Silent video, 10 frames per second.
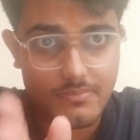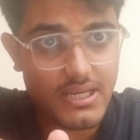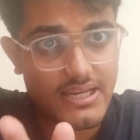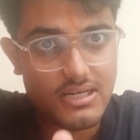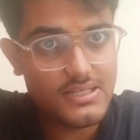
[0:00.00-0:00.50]

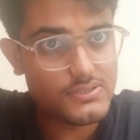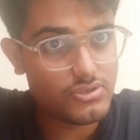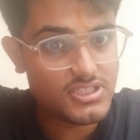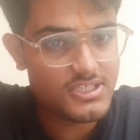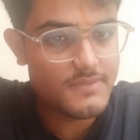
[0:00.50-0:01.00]
saving it in my
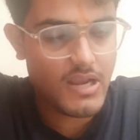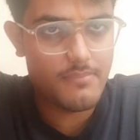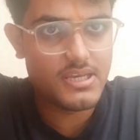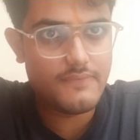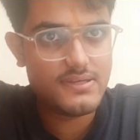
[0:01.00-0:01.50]
gallery. So this
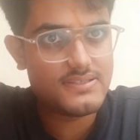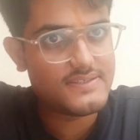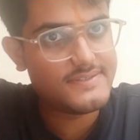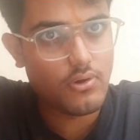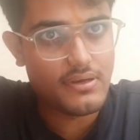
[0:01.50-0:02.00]
is the
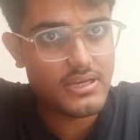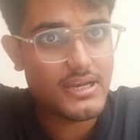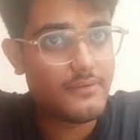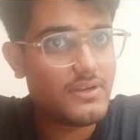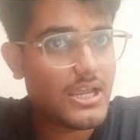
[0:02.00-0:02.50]
primary evidence, this is
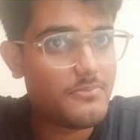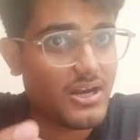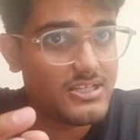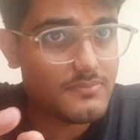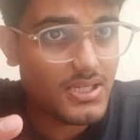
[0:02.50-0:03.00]
the original.
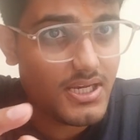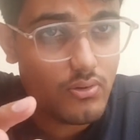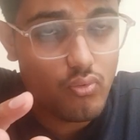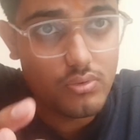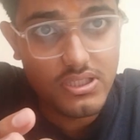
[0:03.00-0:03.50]
And when I'm
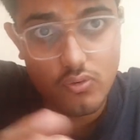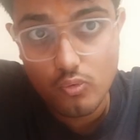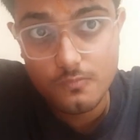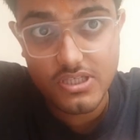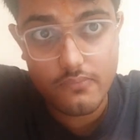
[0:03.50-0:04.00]
transmitting it
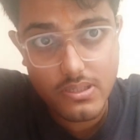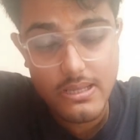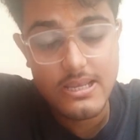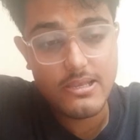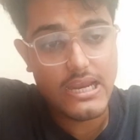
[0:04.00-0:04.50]
to the
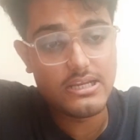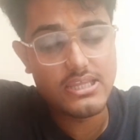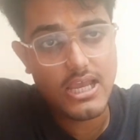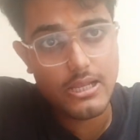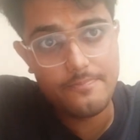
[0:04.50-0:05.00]
YouTube server
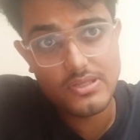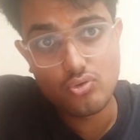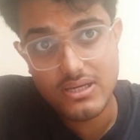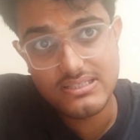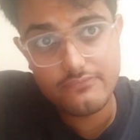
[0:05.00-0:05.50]
and they
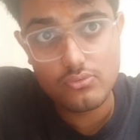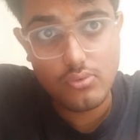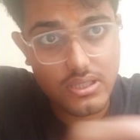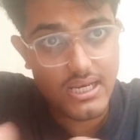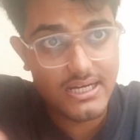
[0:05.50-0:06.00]
are
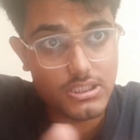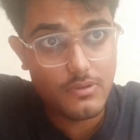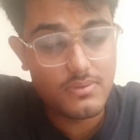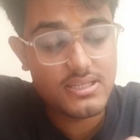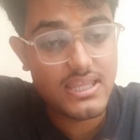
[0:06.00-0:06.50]
showcasing to
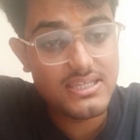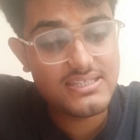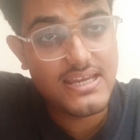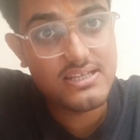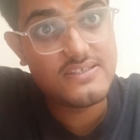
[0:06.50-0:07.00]
the larger
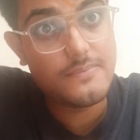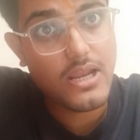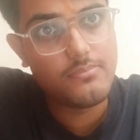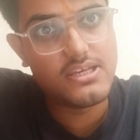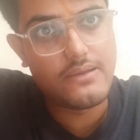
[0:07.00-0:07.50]
public, then
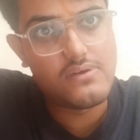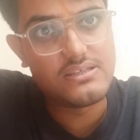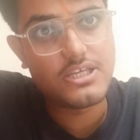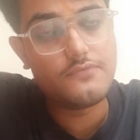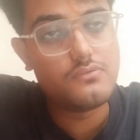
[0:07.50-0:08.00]
that is the
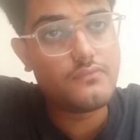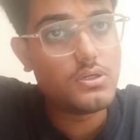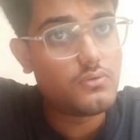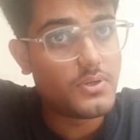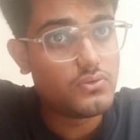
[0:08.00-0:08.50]
primary evidence.
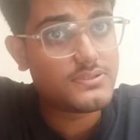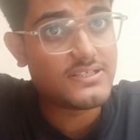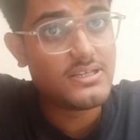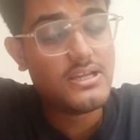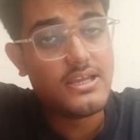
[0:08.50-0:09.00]
If you want to
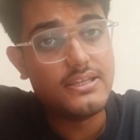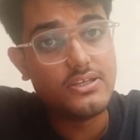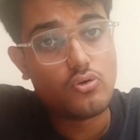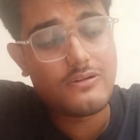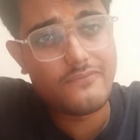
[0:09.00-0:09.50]
produce it
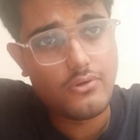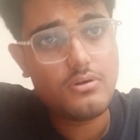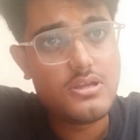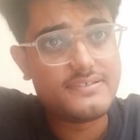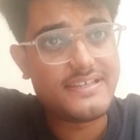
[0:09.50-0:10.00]
in the
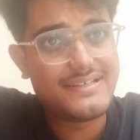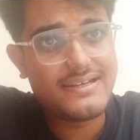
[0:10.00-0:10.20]
court of law,